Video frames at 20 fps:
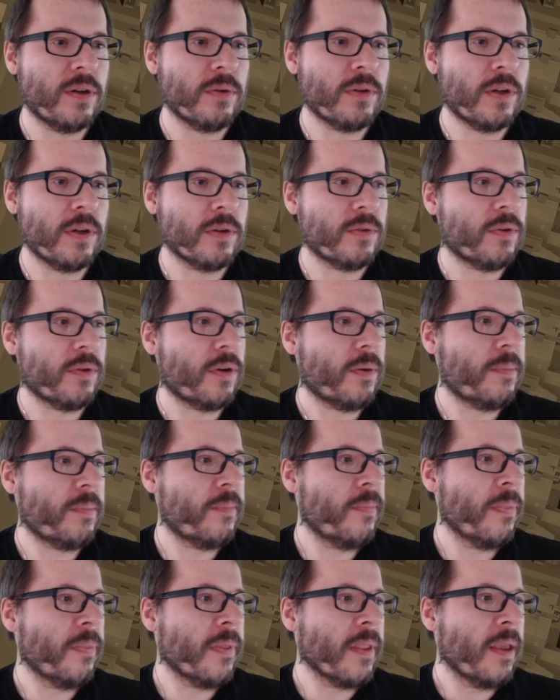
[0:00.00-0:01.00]
talk to
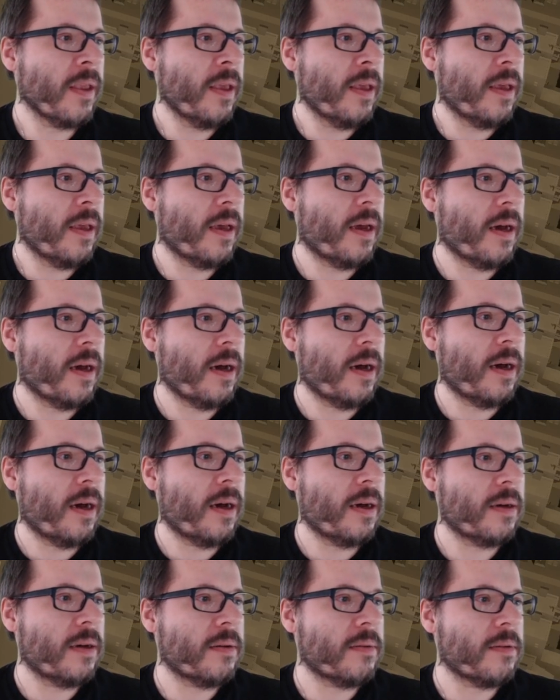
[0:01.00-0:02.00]

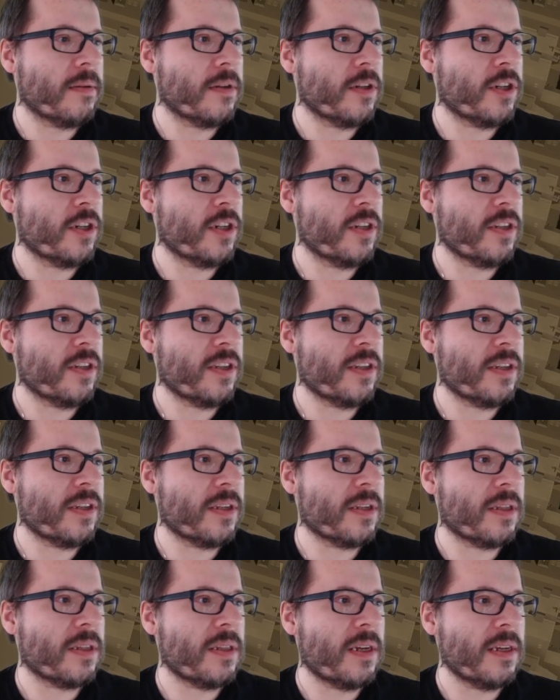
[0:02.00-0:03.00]
her. She's
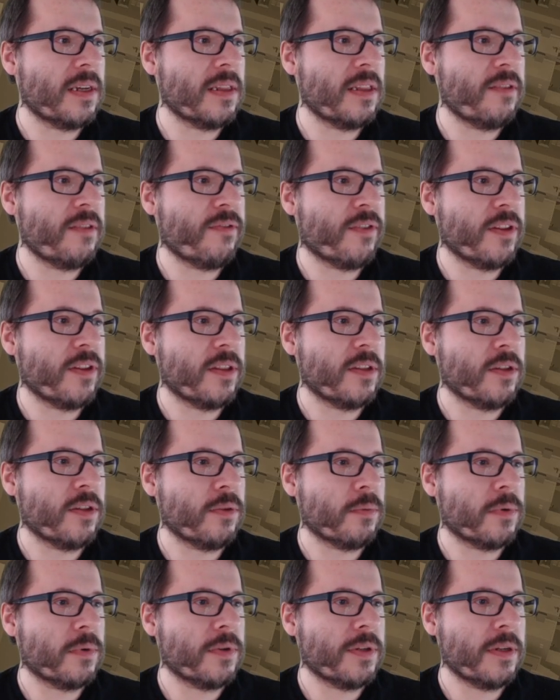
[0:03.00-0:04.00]
slightly friendly
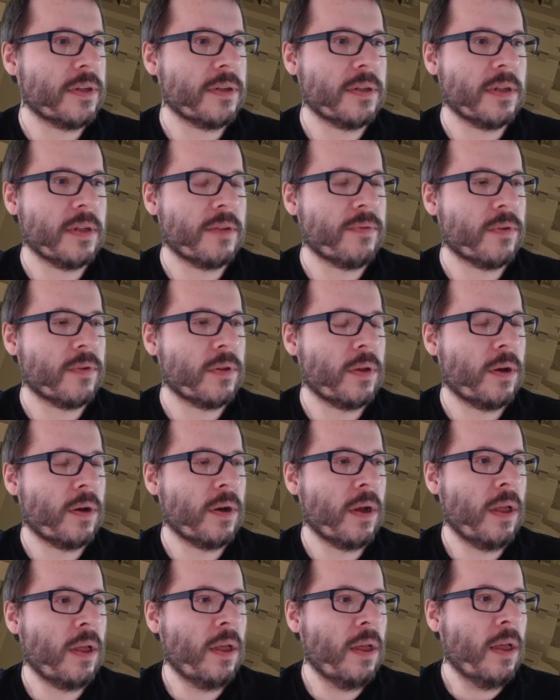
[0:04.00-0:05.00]
towards us, not for
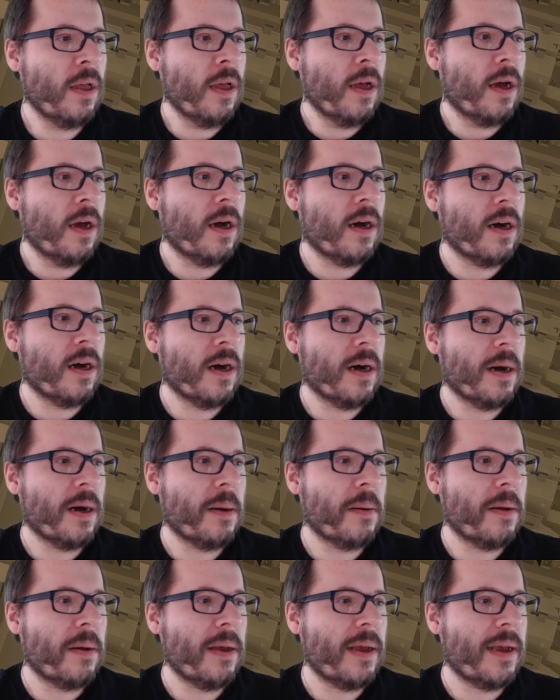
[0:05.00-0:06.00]
long.
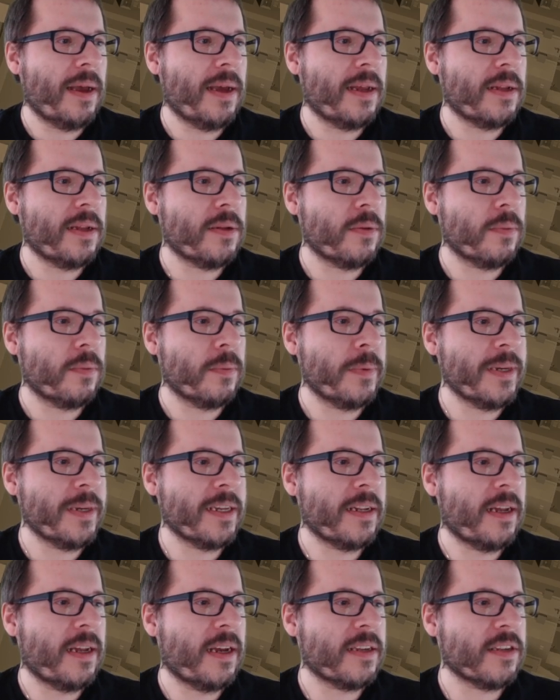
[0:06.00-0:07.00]
And we
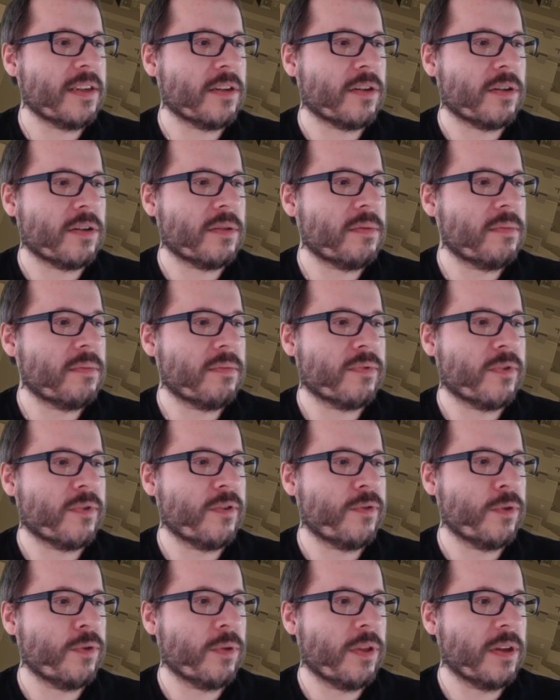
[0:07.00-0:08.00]
can ask her for a
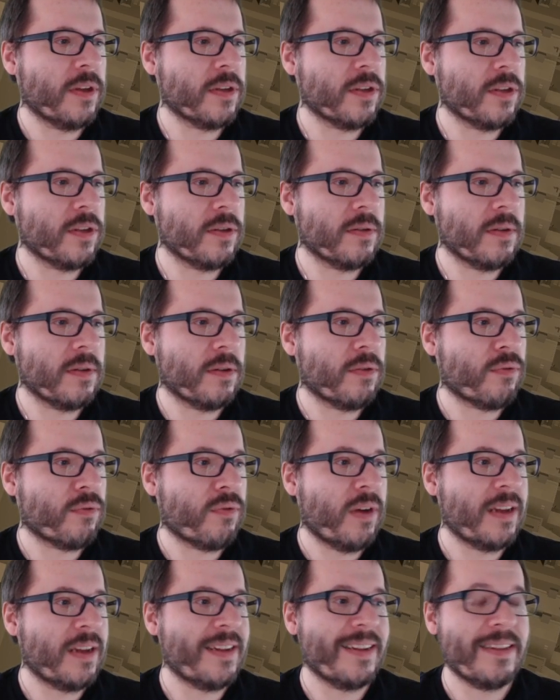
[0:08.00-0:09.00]
few things.
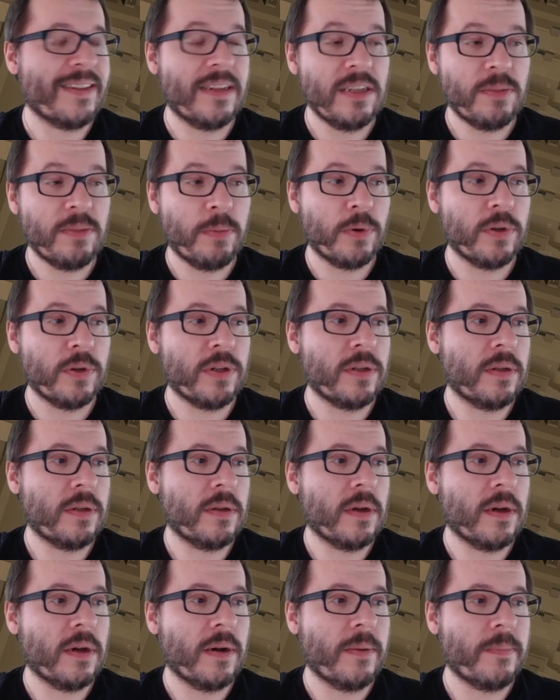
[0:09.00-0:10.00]
Right at this point,
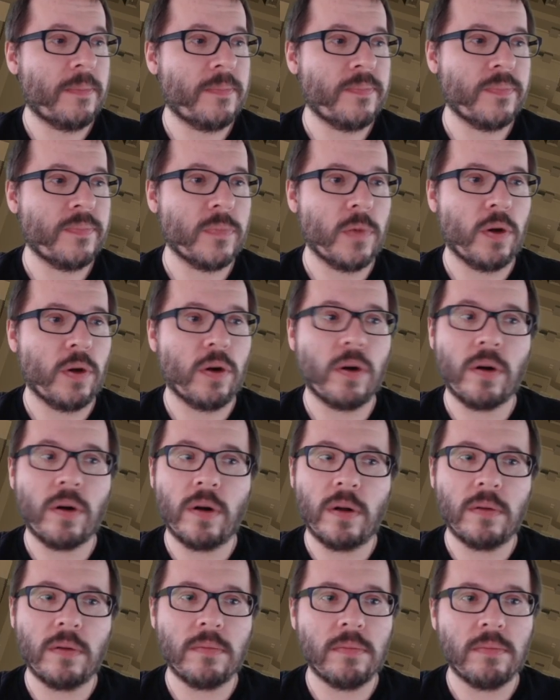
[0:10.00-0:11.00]

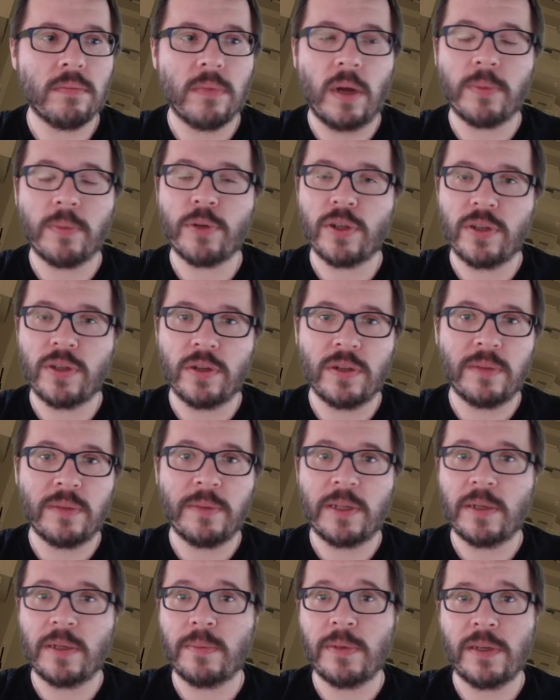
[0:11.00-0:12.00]
our options are
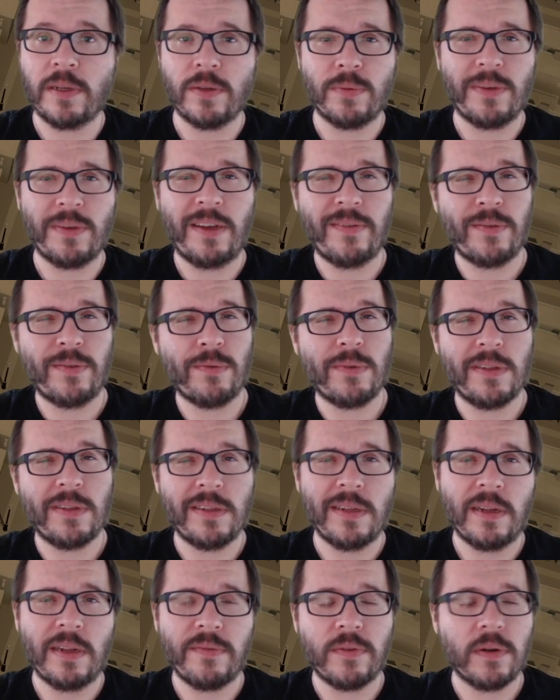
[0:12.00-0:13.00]
limited because we haven't really
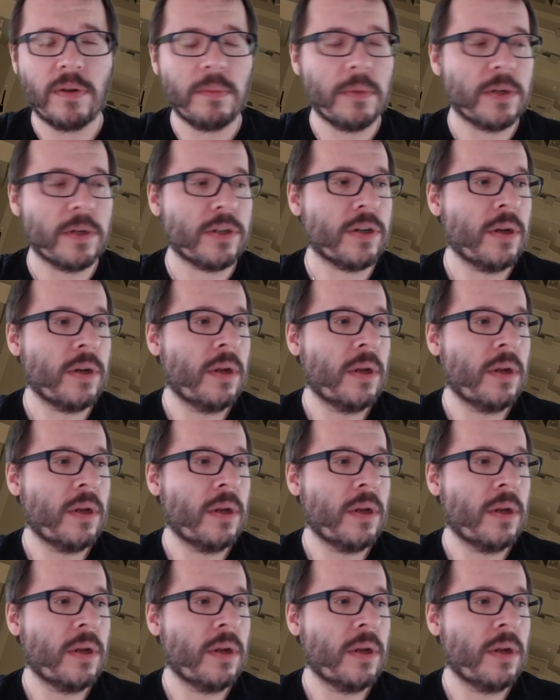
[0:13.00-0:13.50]
done very much